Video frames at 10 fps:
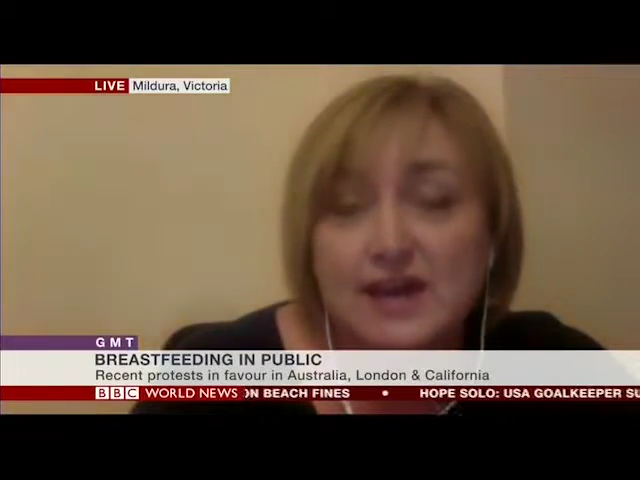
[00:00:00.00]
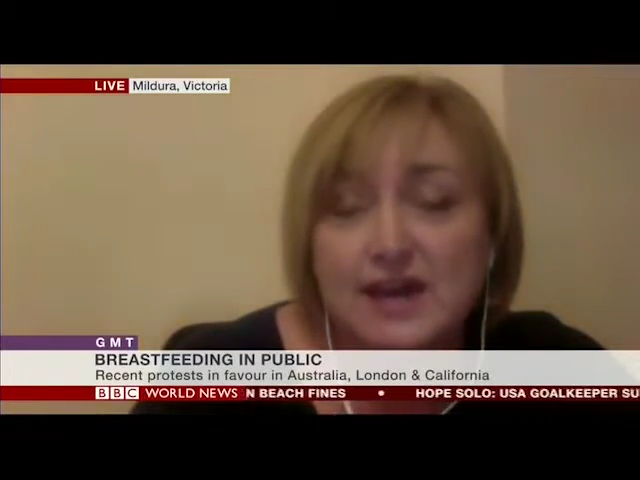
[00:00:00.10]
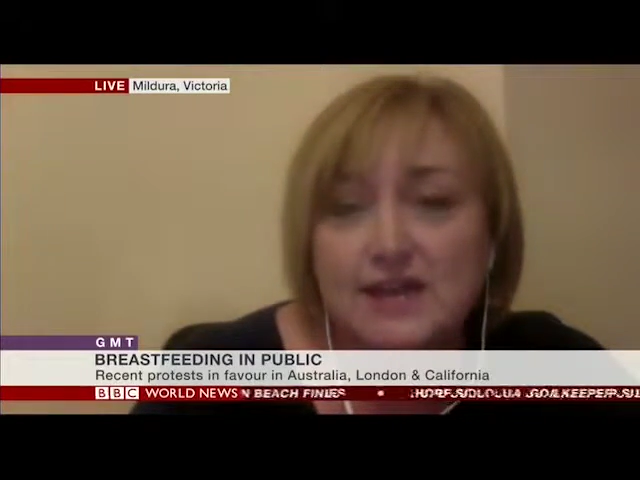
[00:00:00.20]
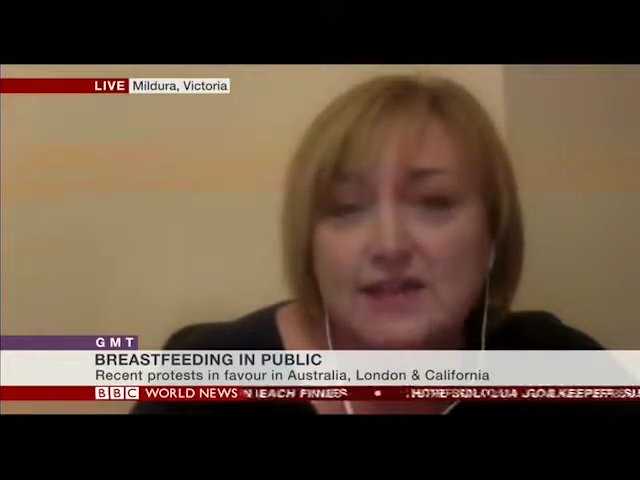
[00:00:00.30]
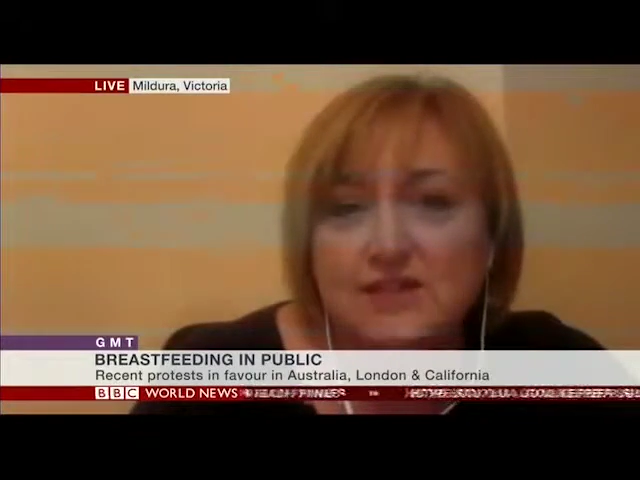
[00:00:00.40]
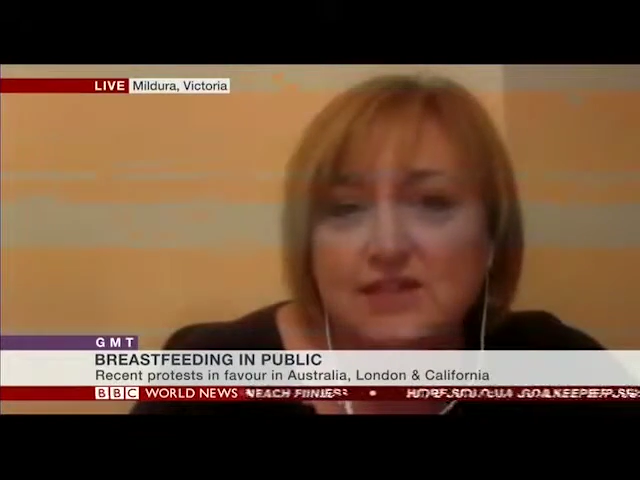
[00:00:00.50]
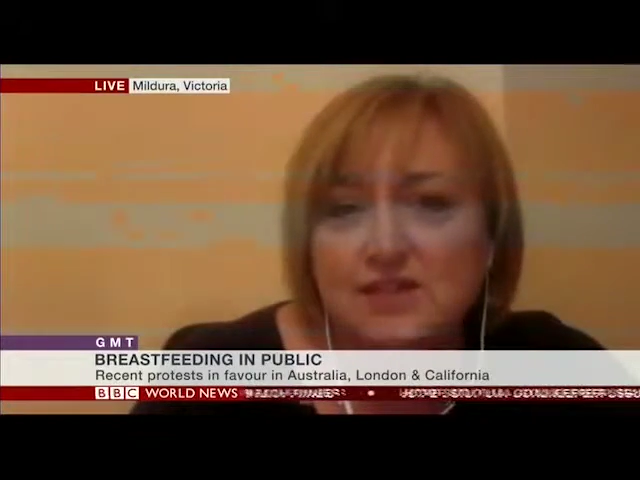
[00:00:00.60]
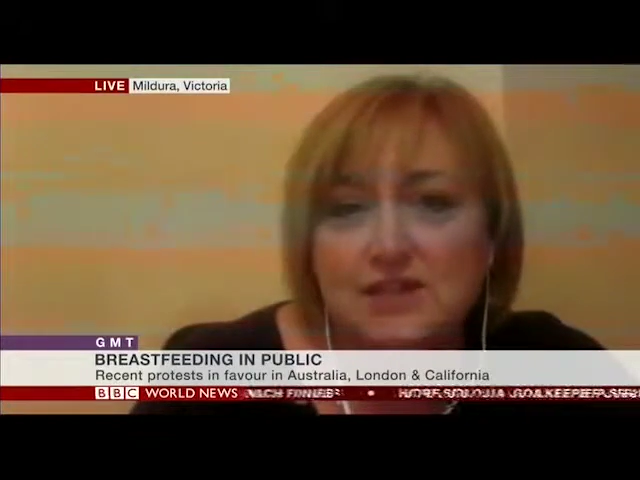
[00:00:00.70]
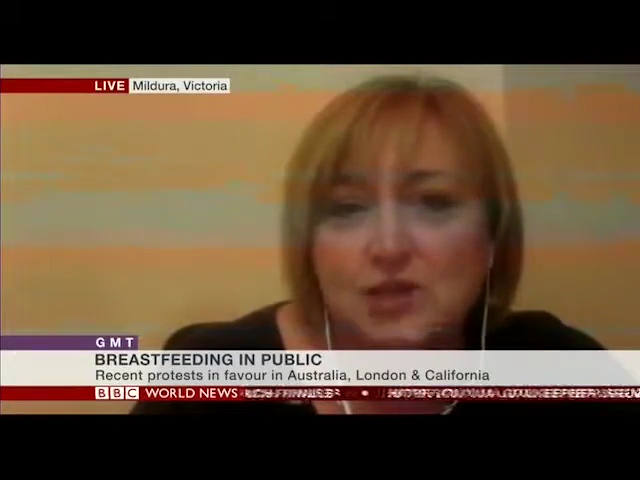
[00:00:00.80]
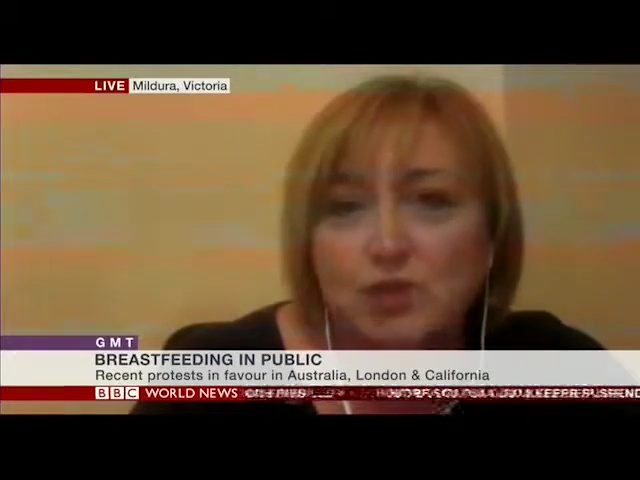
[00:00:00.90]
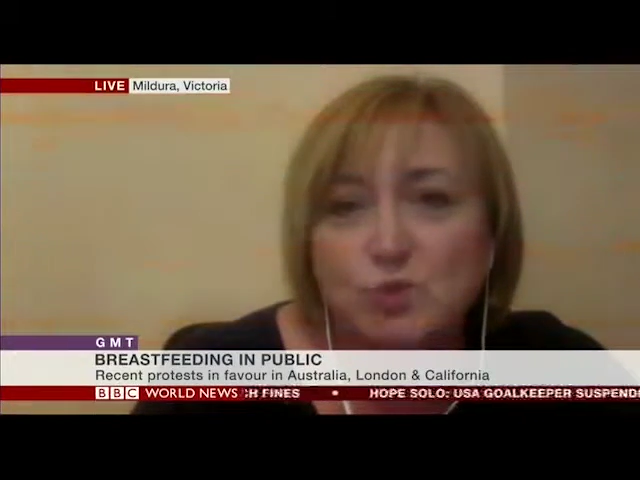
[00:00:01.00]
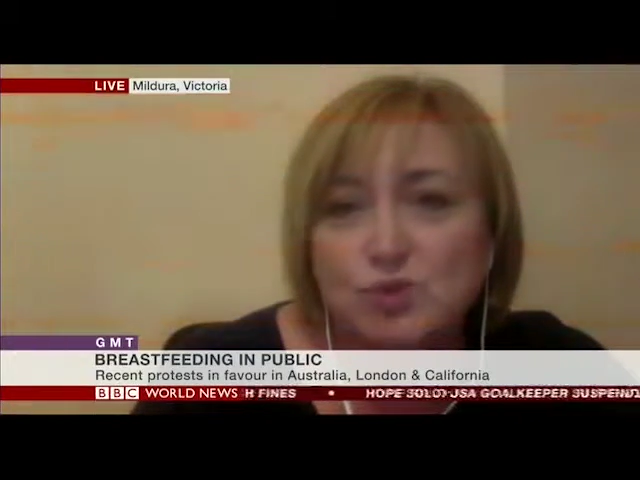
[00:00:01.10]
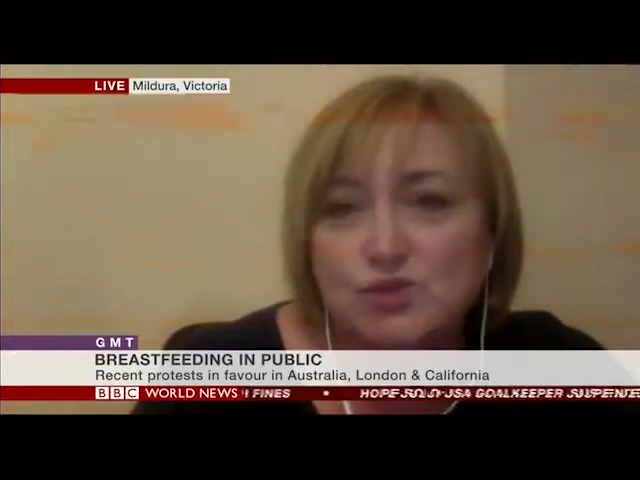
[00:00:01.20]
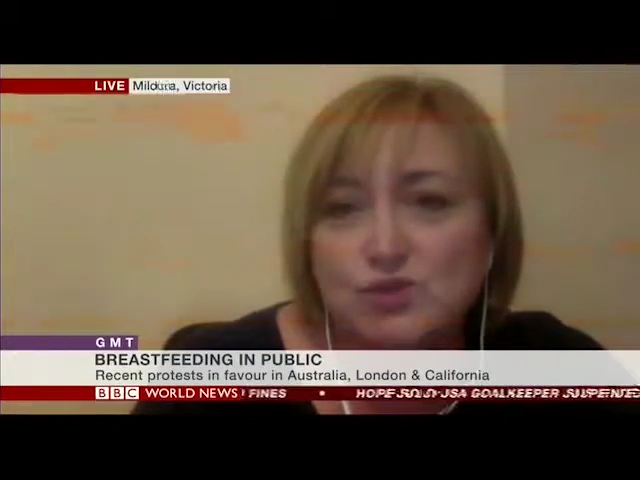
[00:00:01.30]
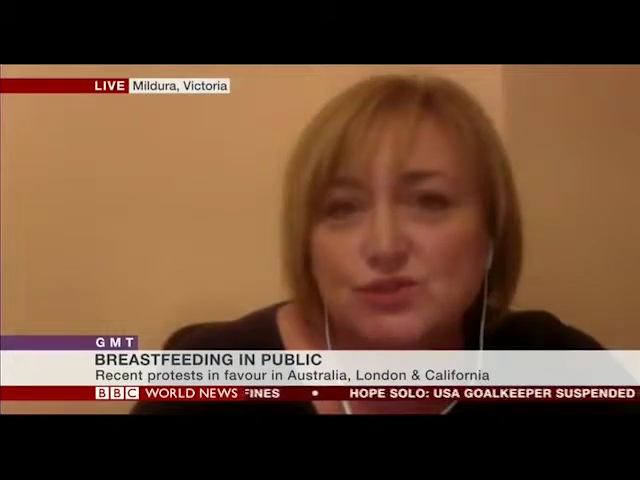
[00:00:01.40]
And I think they don't
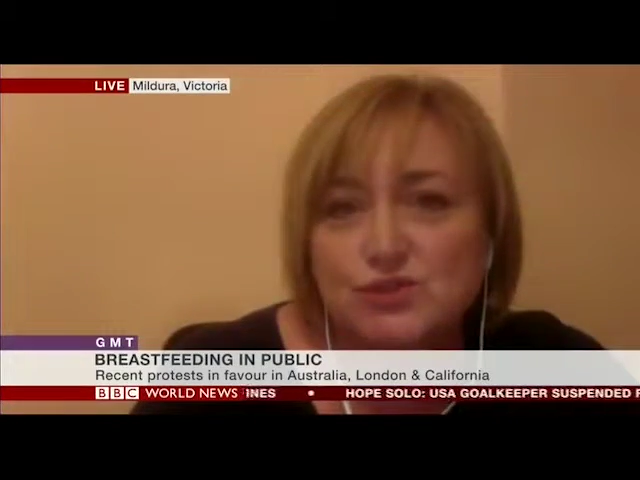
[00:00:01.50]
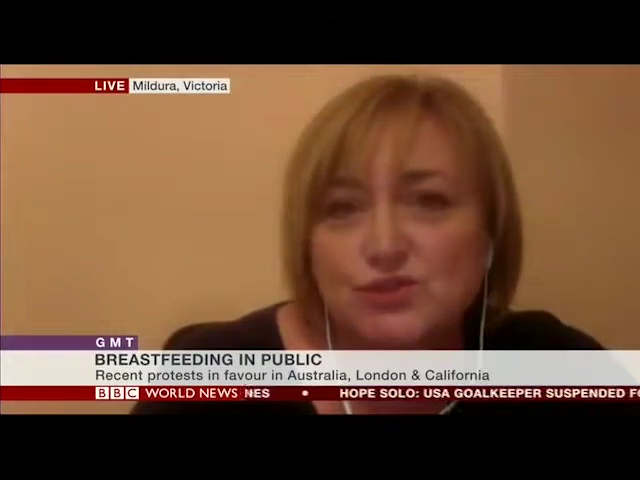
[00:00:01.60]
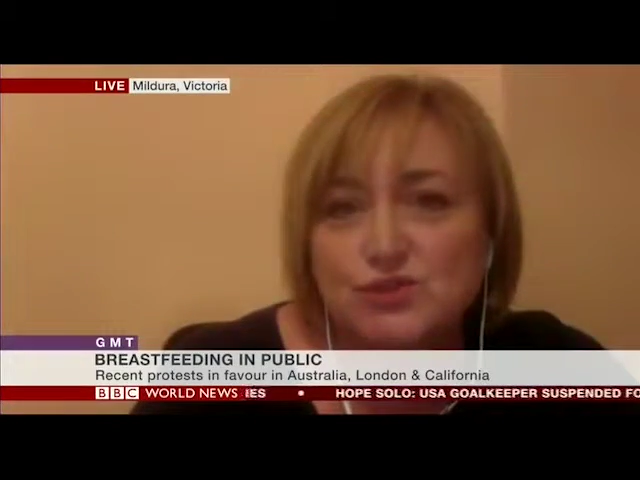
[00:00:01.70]
want